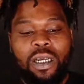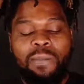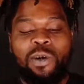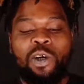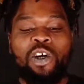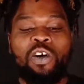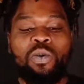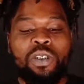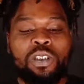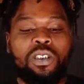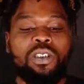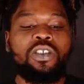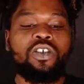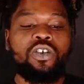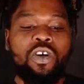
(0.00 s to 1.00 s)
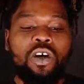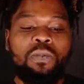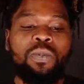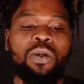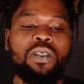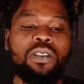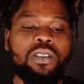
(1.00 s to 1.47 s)
I'm going to go with
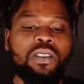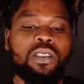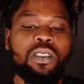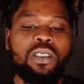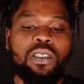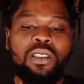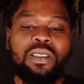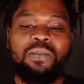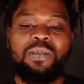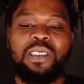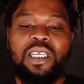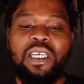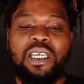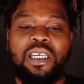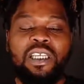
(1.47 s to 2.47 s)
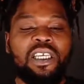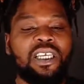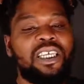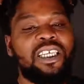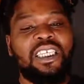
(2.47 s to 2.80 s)
Starburst. You know what I'm saying?